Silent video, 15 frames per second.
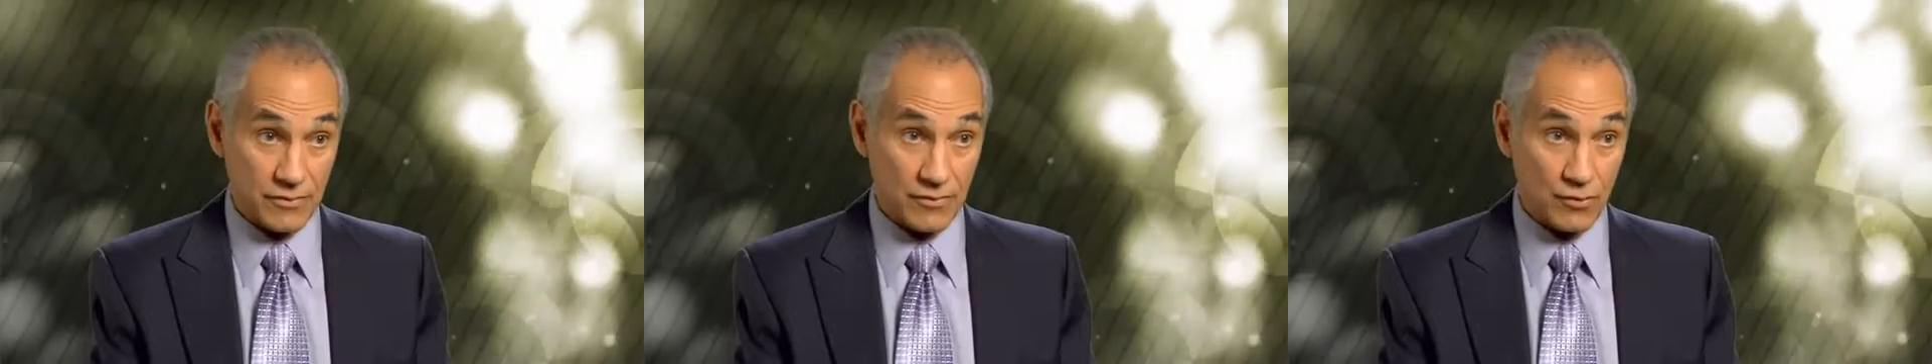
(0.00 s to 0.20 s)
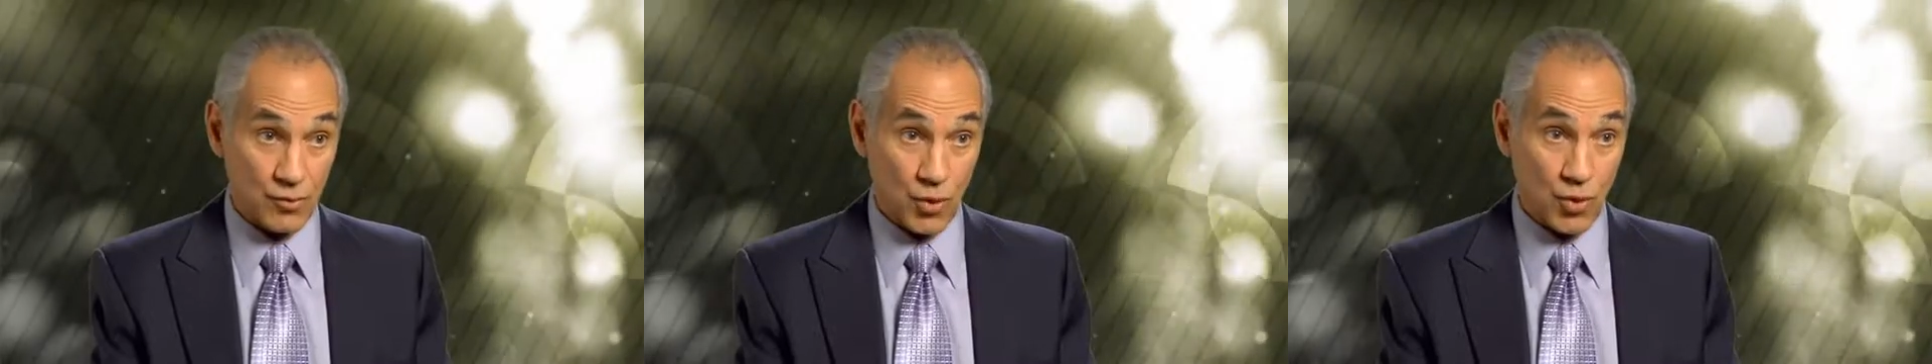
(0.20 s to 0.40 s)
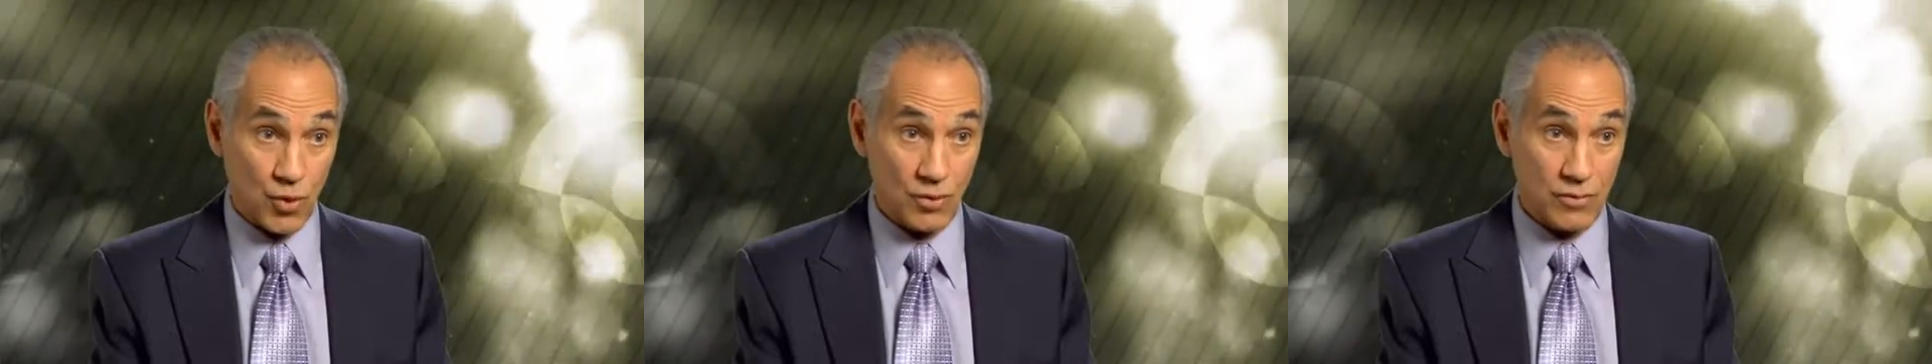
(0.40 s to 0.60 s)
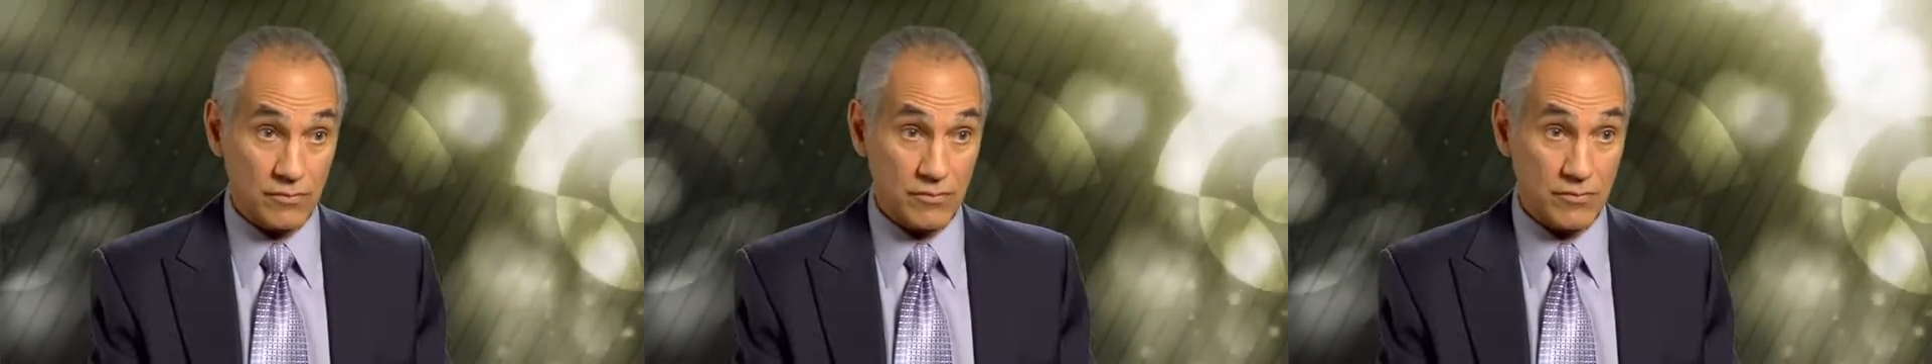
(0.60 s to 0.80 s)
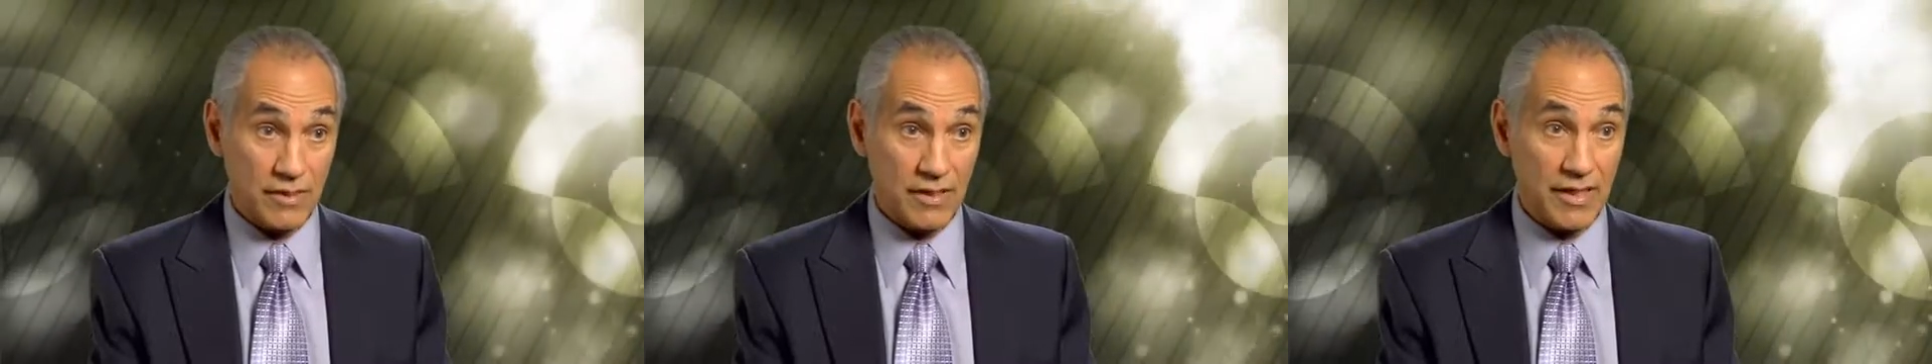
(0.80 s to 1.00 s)
role
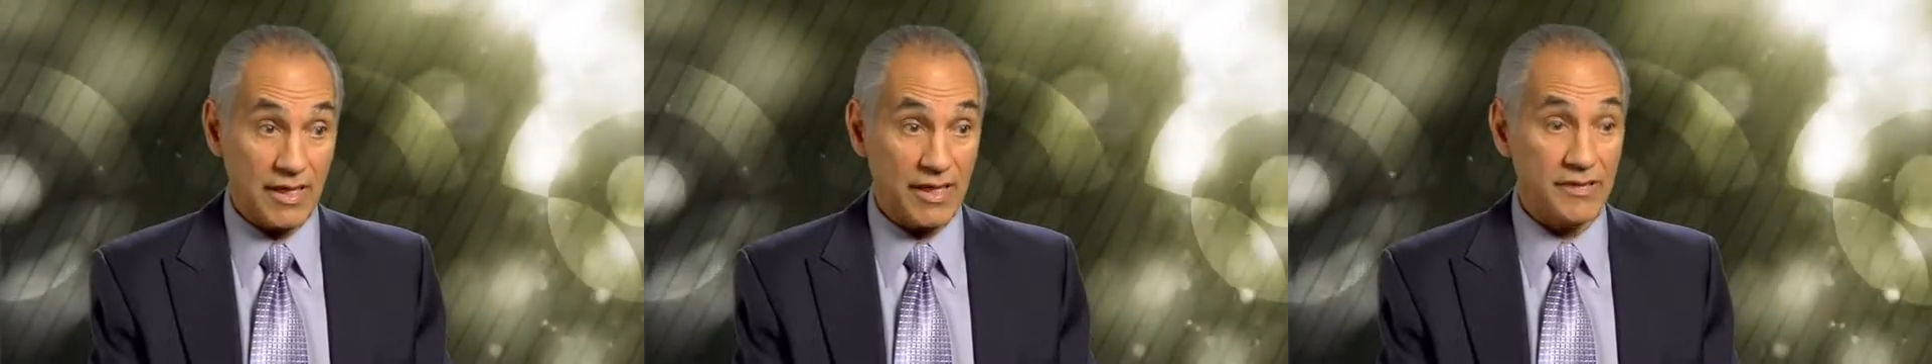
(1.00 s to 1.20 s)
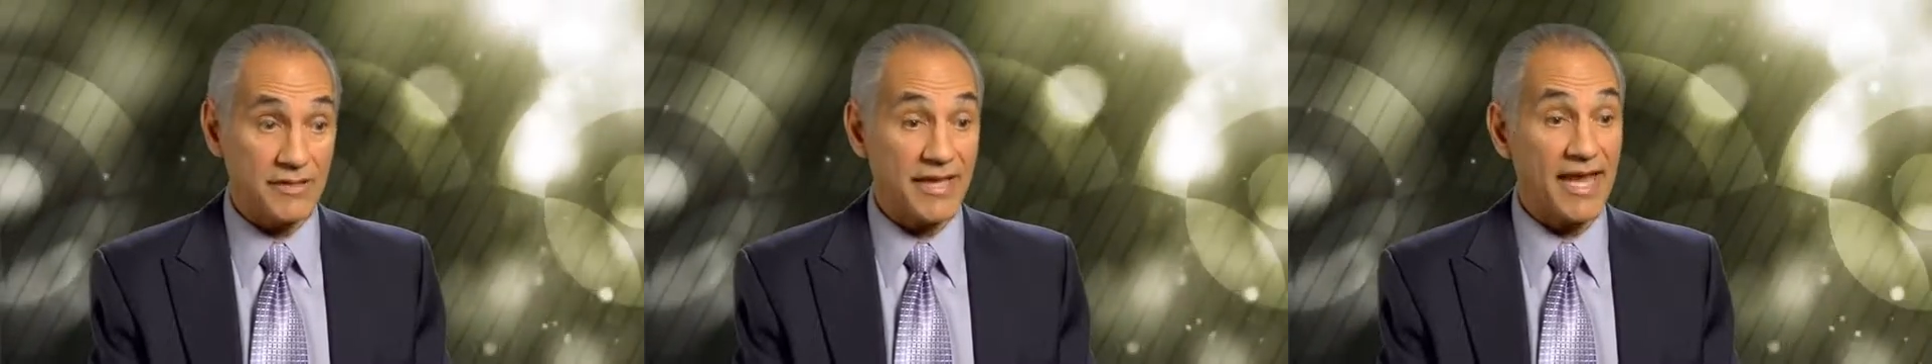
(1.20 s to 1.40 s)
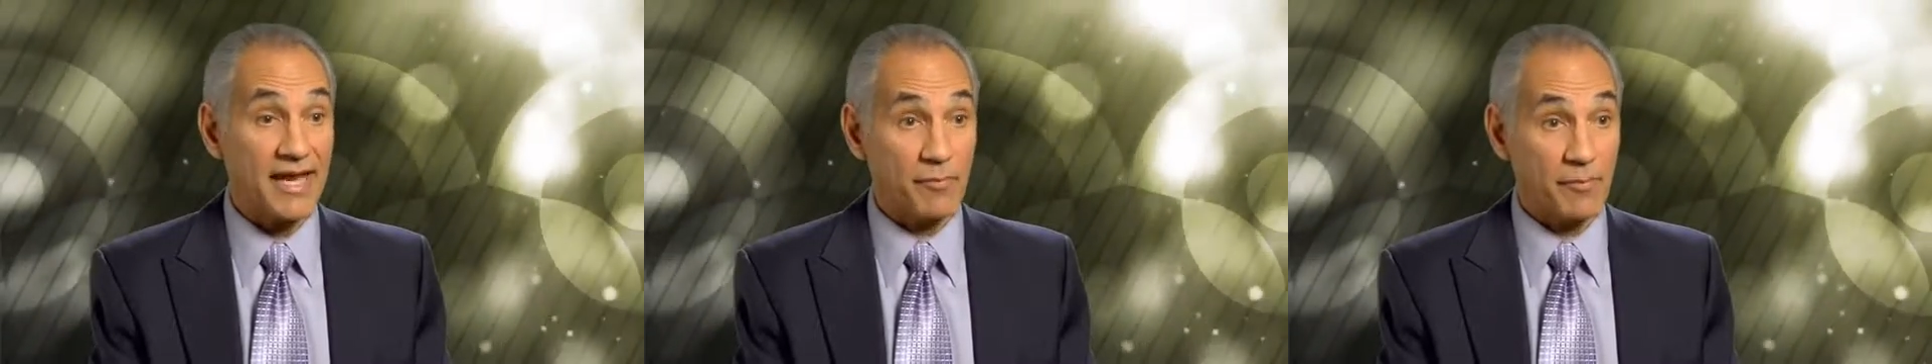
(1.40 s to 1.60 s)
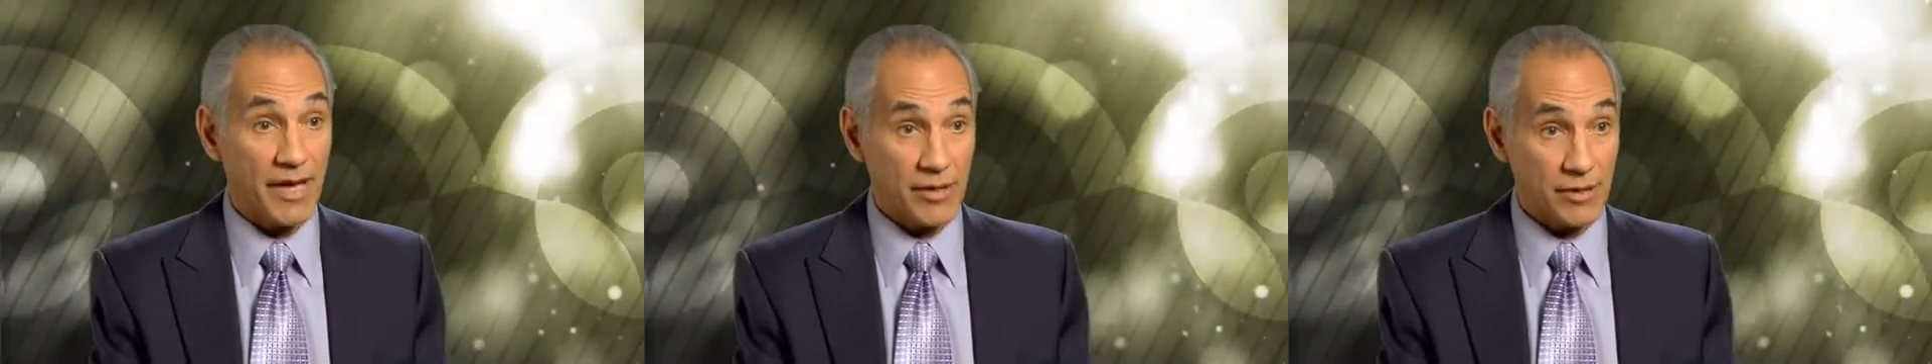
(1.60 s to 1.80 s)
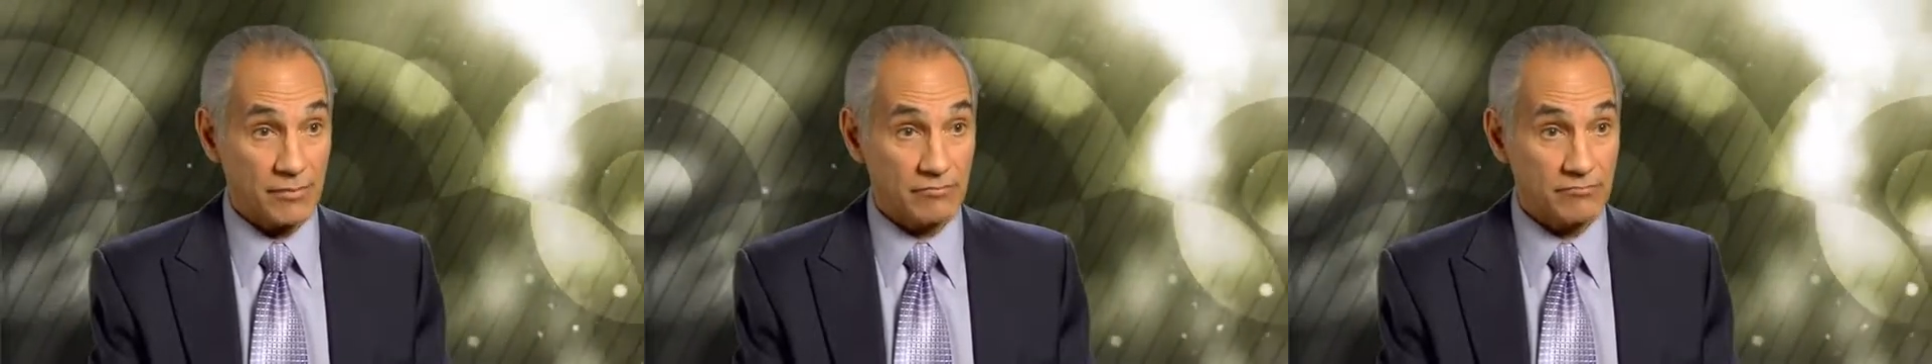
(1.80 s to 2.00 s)
in getting
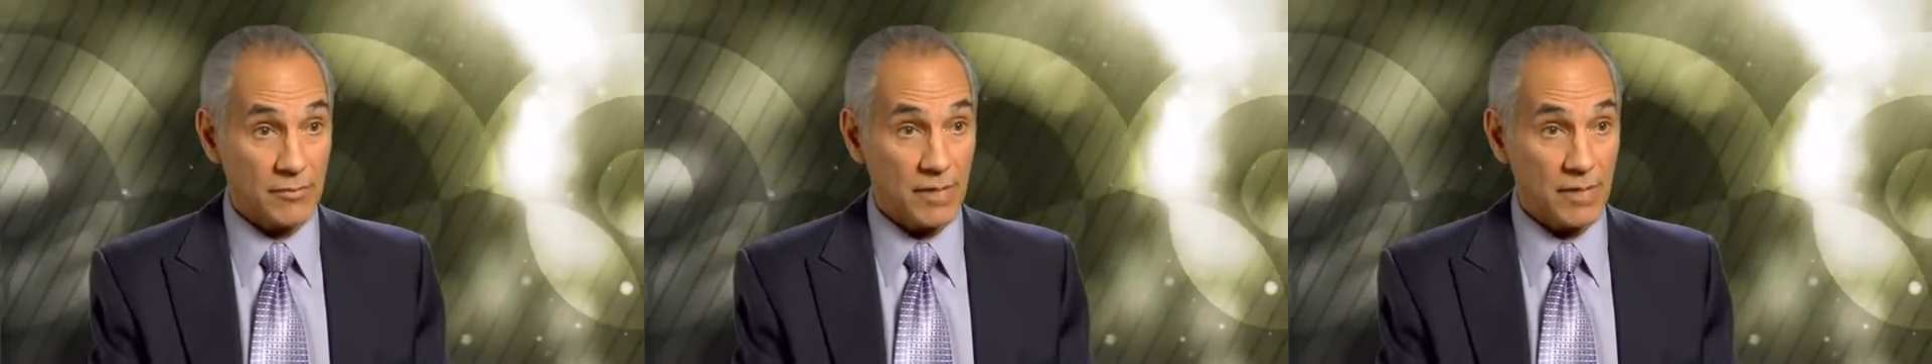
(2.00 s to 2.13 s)
better,